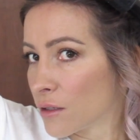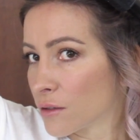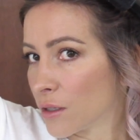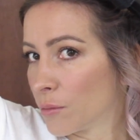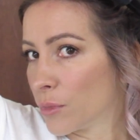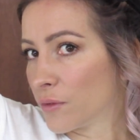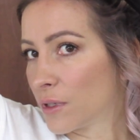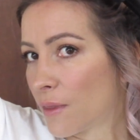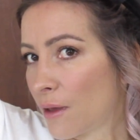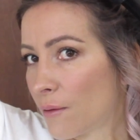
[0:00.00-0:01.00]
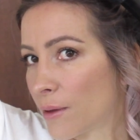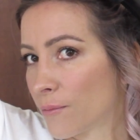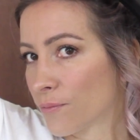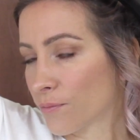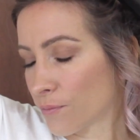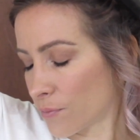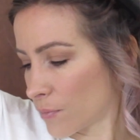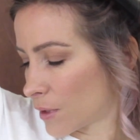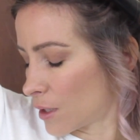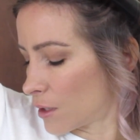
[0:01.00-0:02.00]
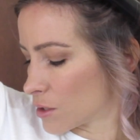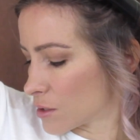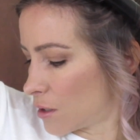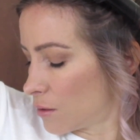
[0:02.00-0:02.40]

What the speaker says: So I move it in that way and just